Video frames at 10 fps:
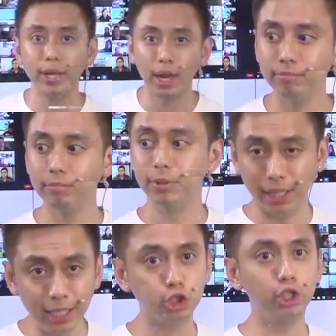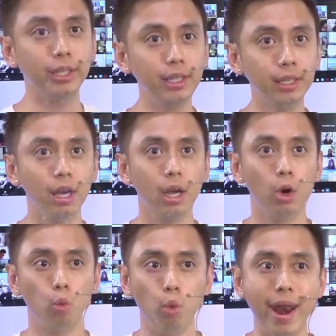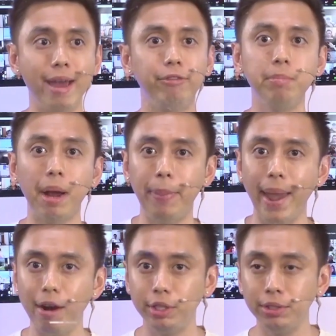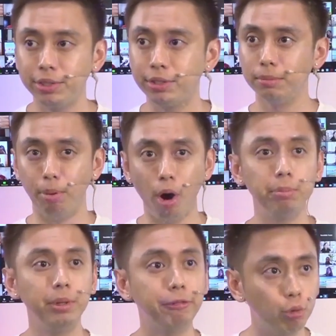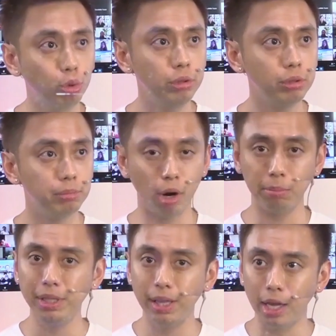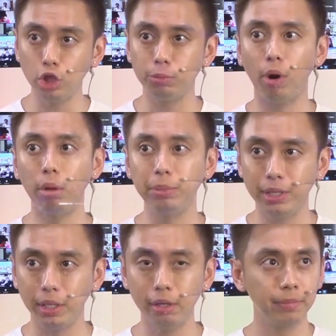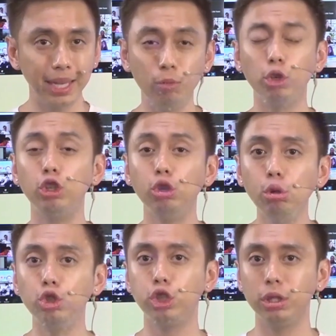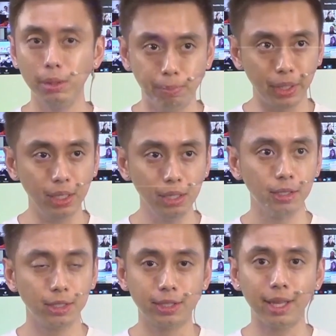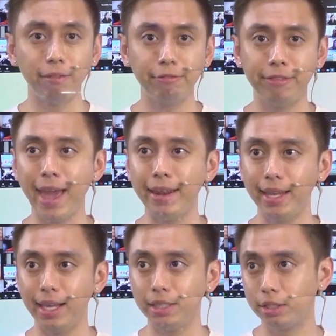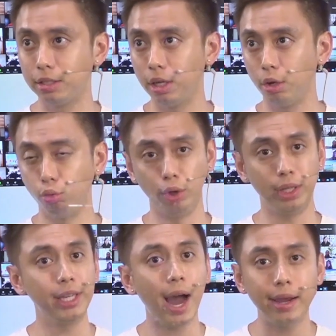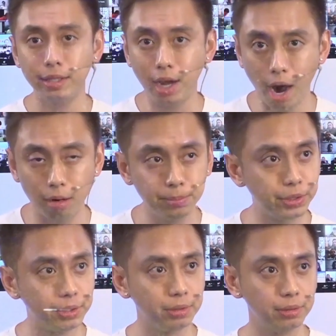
up, literally, whenever my parents bought me food, bought me lunch, bought me dinner, it would usually be stuff that is really high in carbs,